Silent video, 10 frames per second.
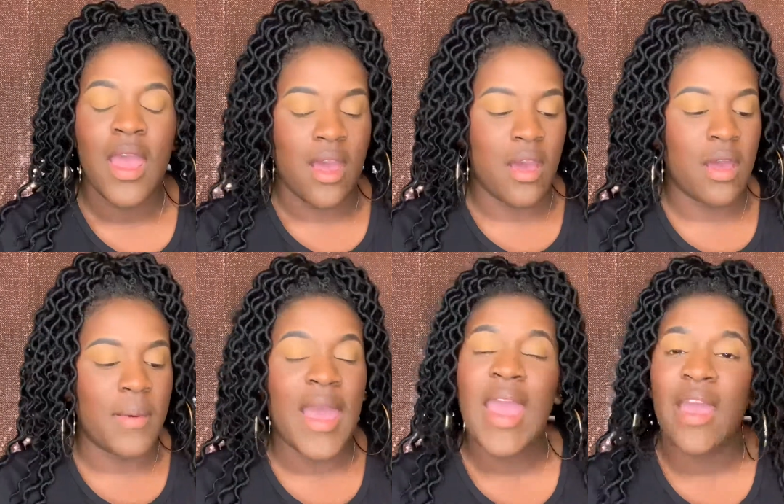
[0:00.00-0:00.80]

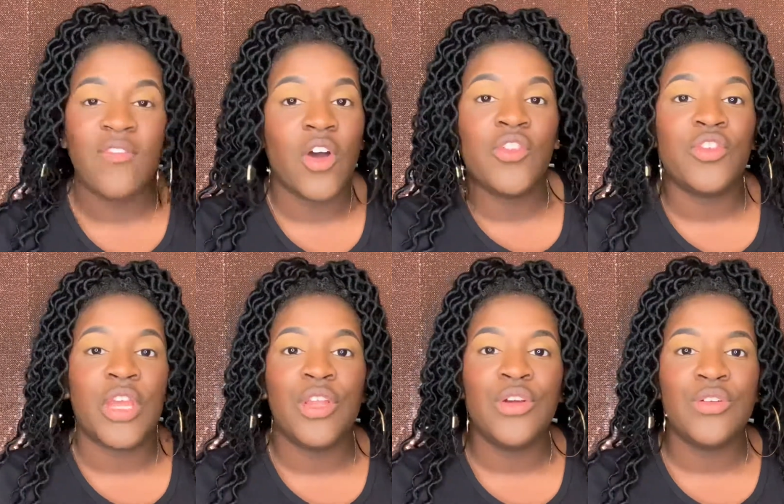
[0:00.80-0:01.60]
I have other
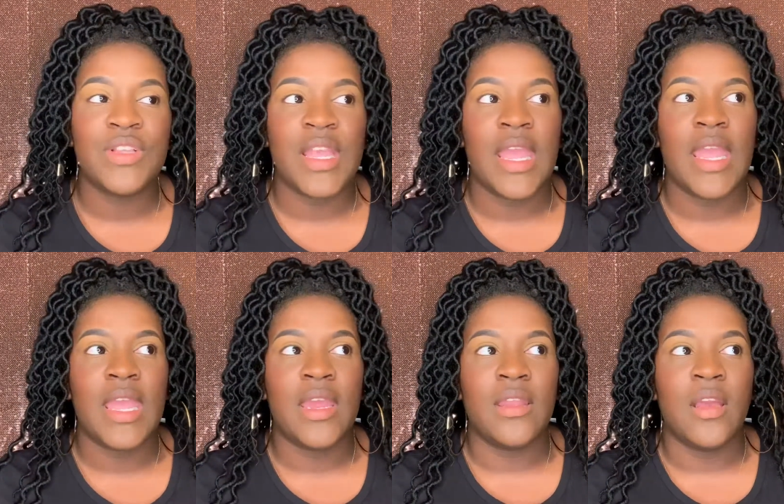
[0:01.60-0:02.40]
yellows,
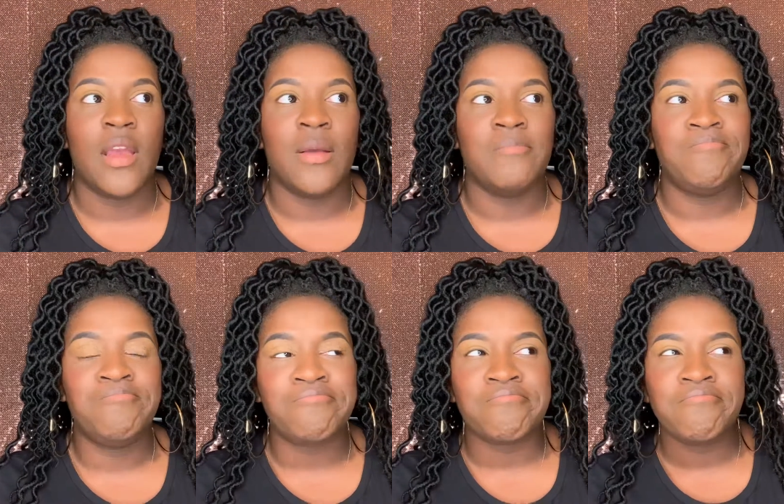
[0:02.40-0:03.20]
and
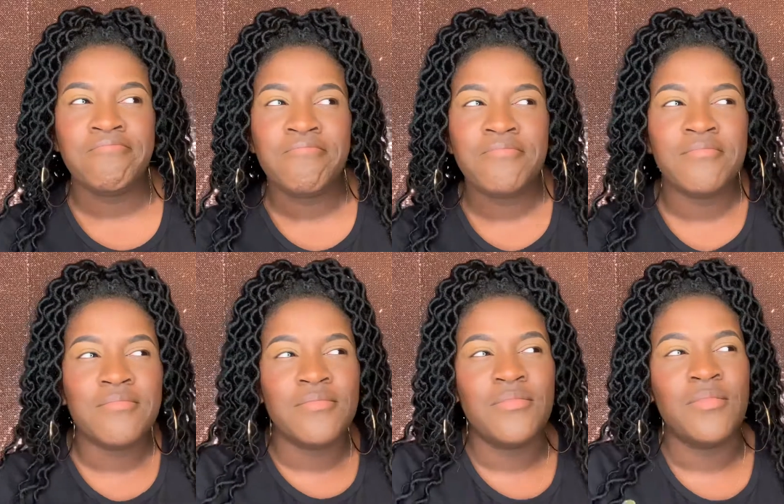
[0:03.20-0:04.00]

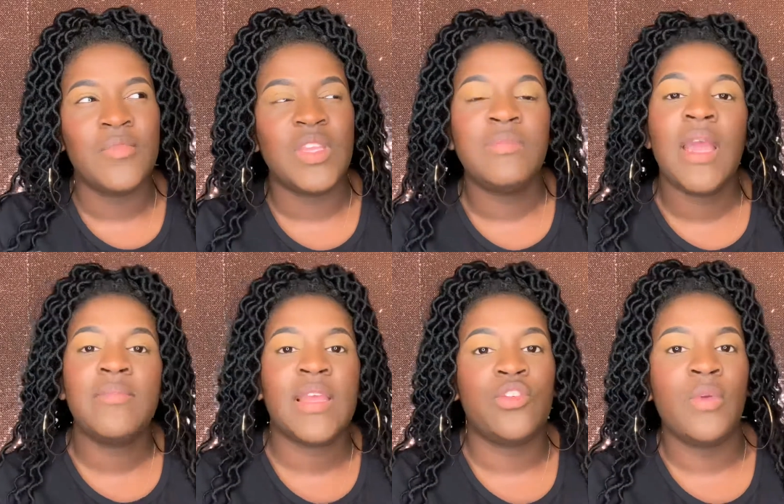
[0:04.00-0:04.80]

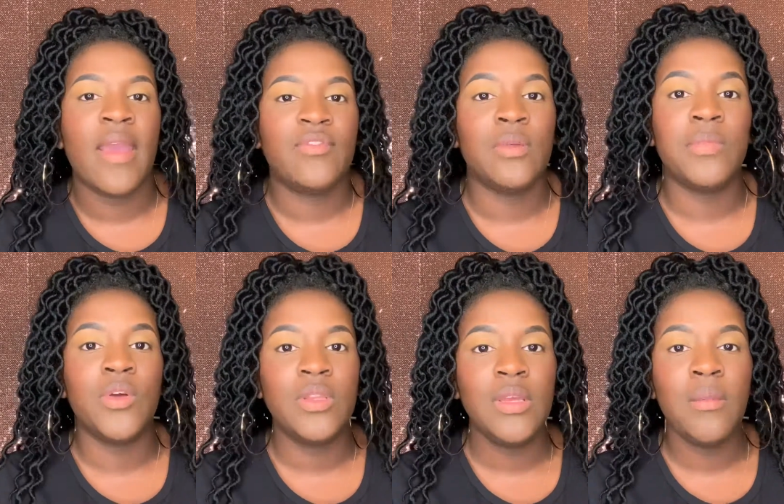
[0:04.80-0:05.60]
sometimes I do have to
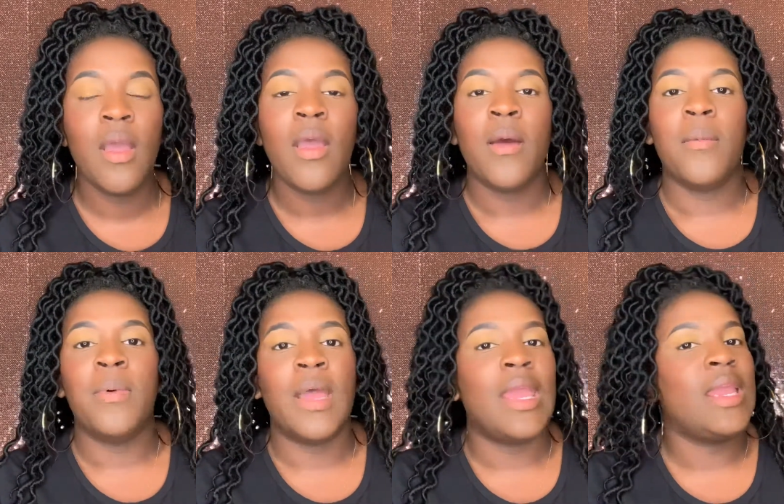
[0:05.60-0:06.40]
build them,
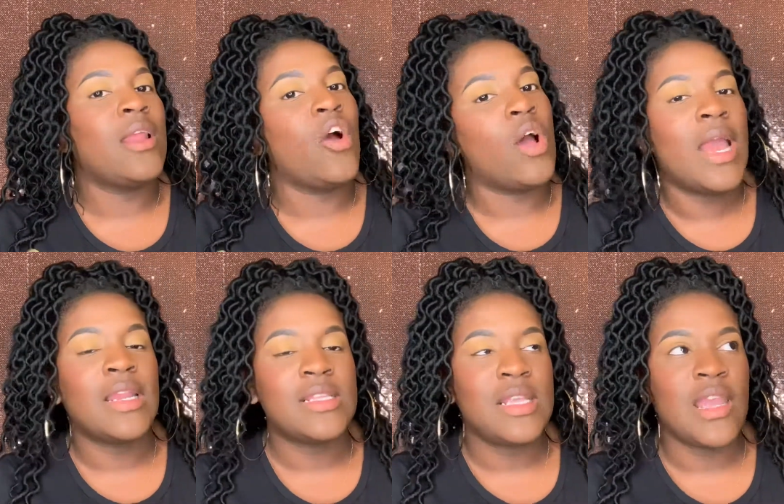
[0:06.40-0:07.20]
but in all
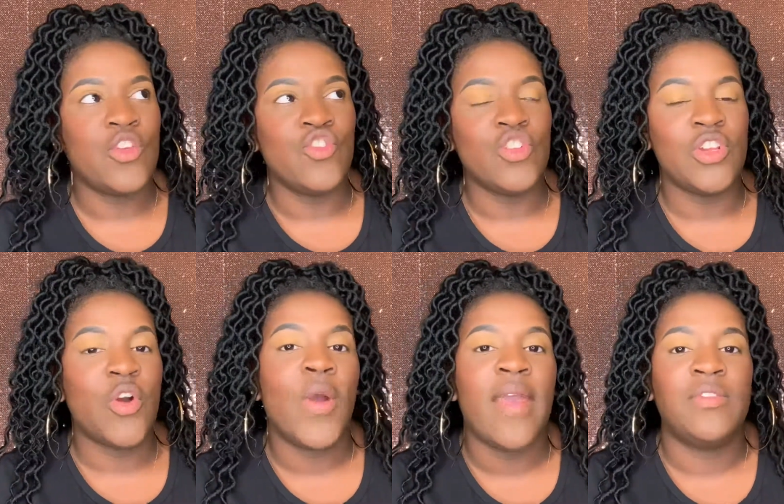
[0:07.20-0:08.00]
honesty, I usually
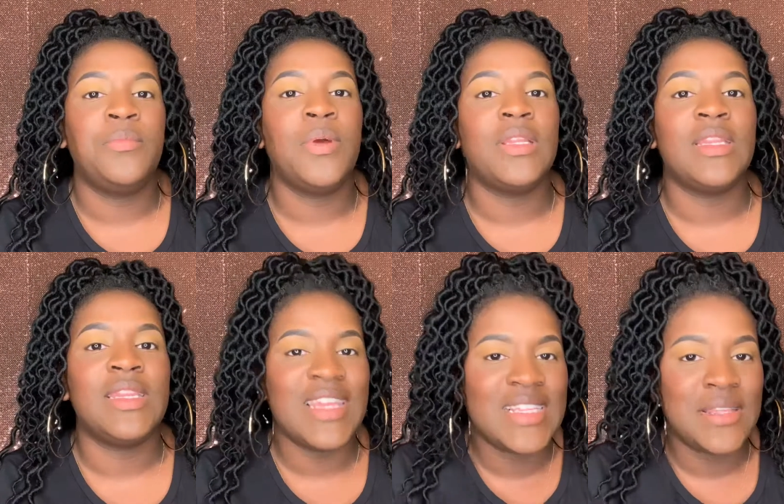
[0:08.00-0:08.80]
don't have to put
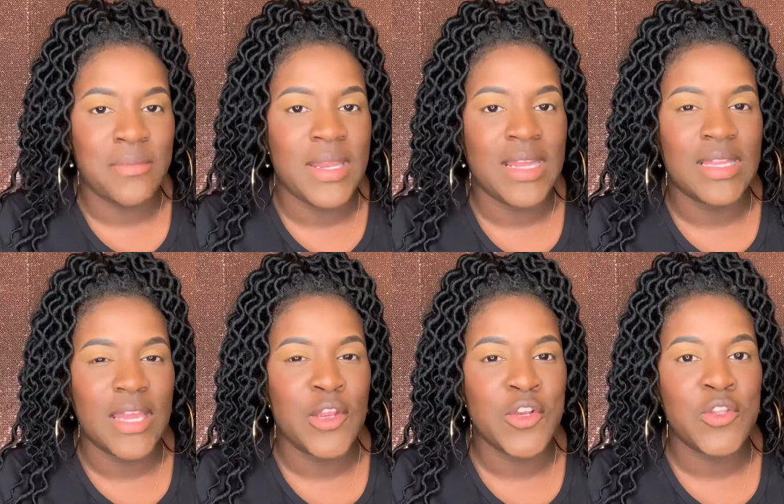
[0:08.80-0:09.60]
this many
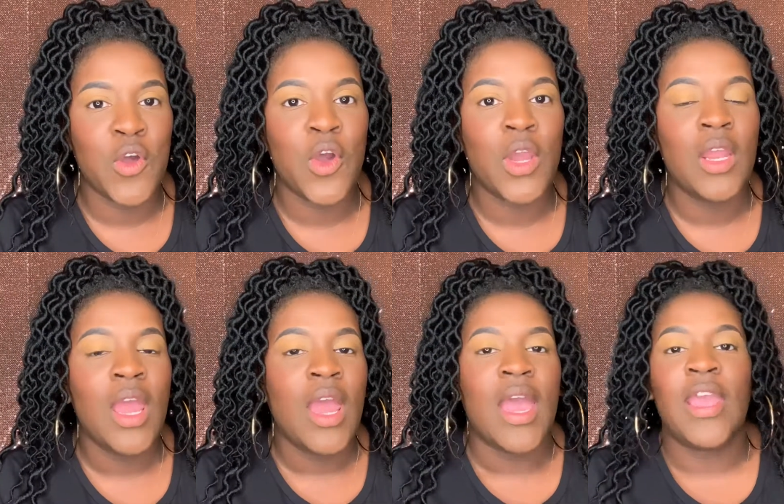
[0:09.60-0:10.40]
layers on.
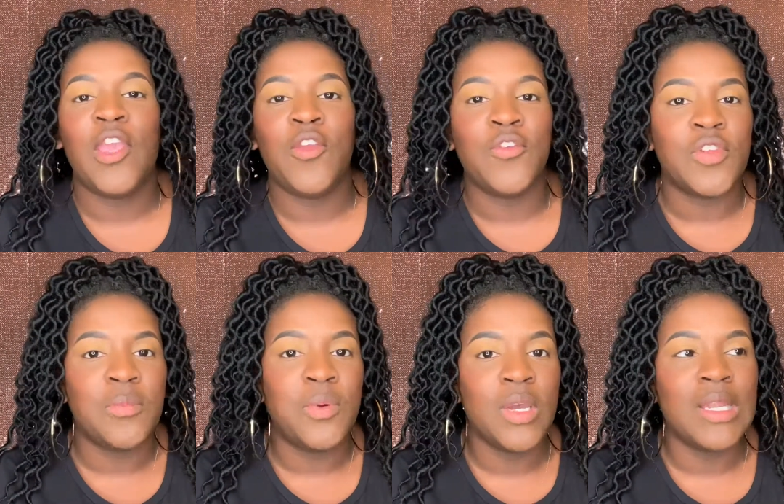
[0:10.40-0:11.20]
I can usually
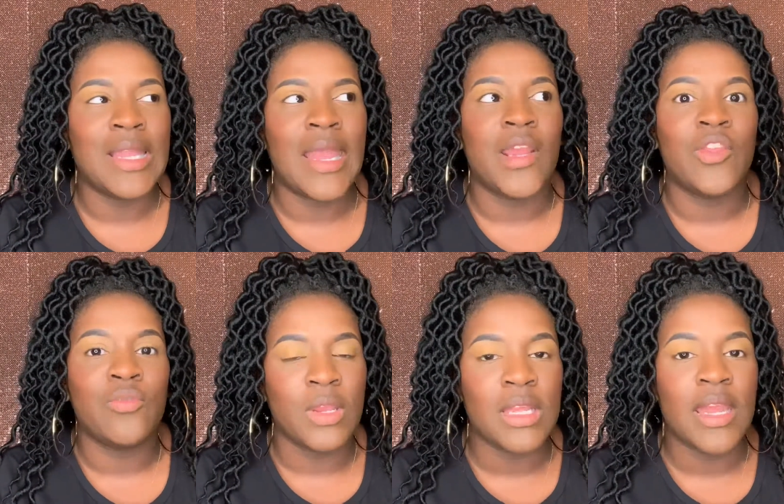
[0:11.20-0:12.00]
put like
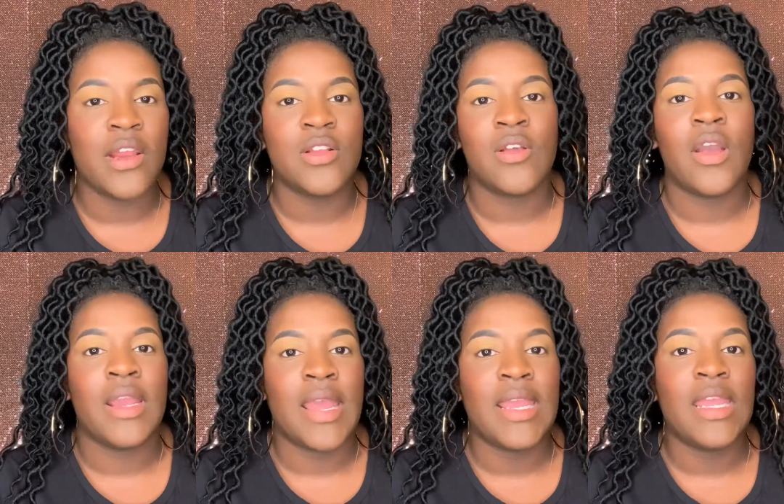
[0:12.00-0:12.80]
3 layers on
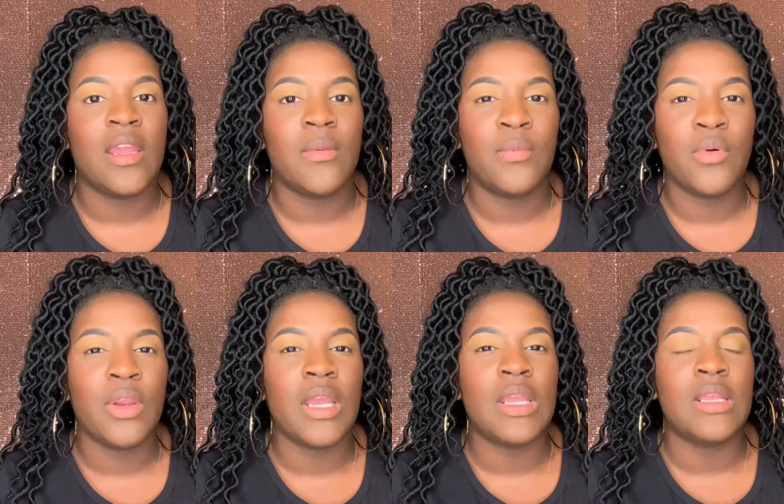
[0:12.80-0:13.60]
and I can get a
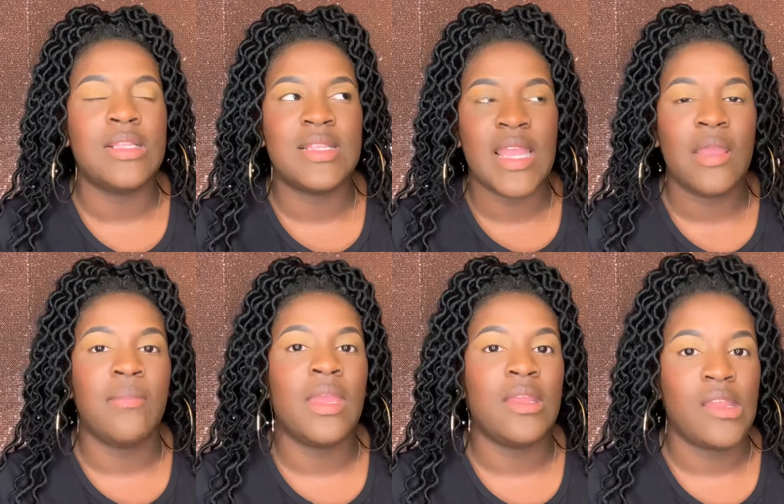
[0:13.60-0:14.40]
pretty
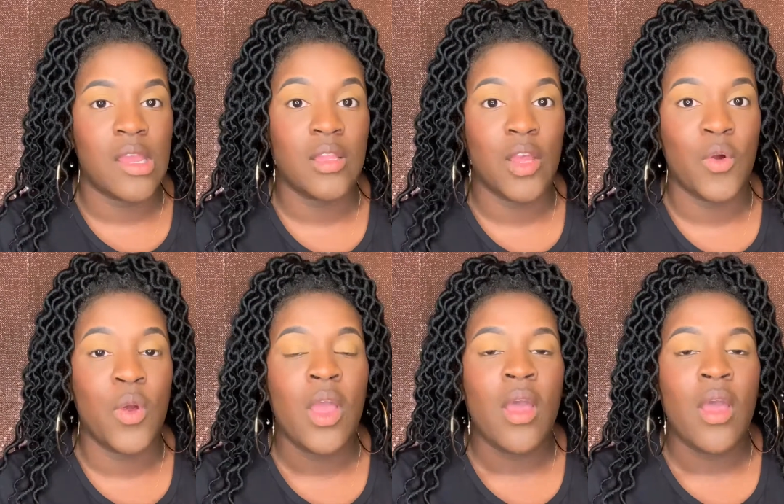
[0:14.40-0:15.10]
statement yellow.